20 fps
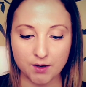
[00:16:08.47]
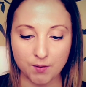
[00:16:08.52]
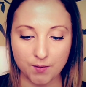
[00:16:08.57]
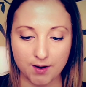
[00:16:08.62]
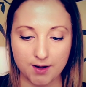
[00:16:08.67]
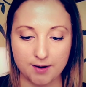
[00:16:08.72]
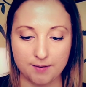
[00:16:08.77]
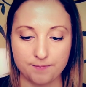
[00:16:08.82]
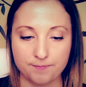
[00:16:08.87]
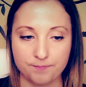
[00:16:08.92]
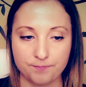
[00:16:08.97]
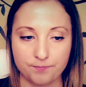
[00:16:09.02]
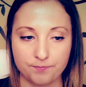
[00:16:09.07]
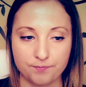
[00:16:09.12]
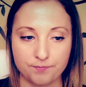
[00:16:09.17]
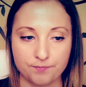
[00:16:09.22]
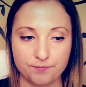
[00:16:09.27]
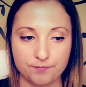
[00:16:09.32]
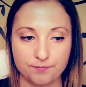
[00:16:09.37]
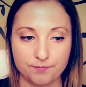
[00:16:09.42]
Okay.
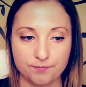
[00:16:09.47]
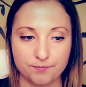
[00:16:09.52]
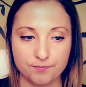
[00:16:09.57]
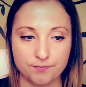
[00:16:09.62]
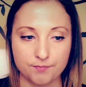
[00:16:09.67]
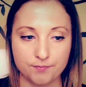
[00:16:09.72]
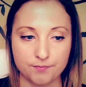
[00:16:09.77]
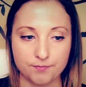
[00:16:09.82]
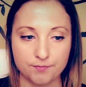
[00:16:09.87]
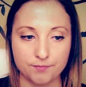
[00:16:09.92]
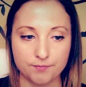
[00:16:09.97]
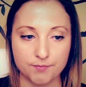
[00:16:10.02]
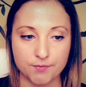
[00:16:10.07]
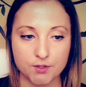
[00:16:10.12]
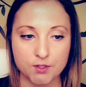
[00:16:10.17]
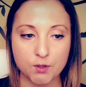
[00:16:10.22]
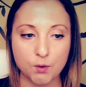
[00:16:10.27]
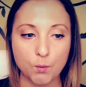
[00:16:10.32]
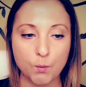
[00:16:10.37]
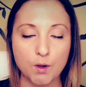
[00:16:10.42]

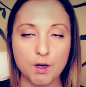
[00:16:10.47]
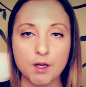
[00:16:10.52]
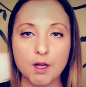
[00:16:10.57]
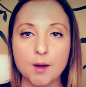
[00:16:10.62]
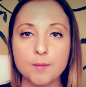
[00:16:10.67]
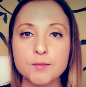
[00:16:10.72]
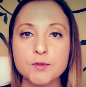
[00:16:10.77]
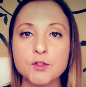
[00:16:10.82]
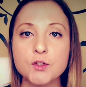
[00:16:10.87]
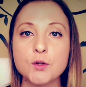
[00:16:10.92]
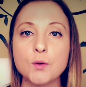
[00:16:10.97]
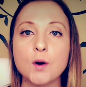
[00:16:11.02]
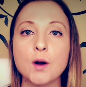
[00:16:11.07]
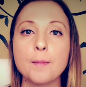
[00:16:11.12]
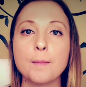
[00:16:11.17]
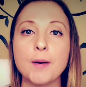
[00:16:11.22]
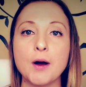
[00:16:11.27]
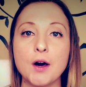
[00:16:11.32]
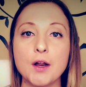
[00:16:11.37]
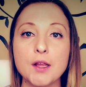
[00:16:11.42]
So when it comes to
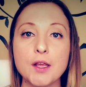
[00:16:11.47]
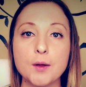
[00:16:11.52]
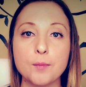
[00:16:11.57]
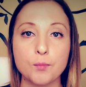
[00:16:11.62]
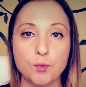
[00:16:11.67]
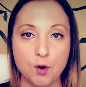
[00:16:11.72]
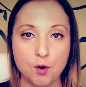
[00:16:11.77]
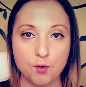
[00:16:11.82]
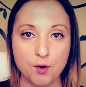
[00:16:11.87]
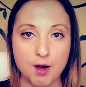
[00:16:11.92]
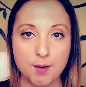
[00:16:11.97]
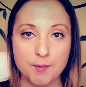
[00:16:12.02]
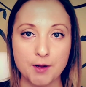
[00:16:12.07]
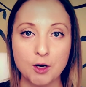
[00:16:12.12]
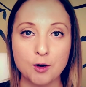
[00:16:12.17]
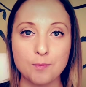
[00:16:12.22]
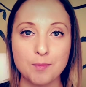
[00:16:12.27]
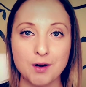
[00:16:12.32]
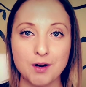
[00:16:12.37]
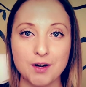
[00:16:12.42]
our body and
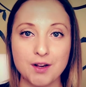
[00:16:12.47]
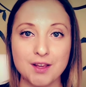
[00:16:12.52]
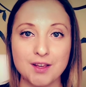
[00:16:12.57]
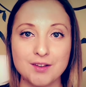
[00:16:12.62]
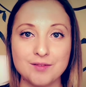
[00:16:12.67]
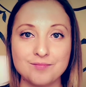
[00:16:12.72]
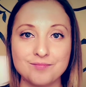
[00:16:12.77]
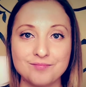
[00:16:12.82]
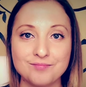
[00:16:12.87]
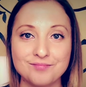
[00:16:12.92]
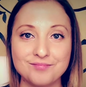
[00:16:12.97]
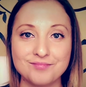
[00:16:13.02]
programming our body,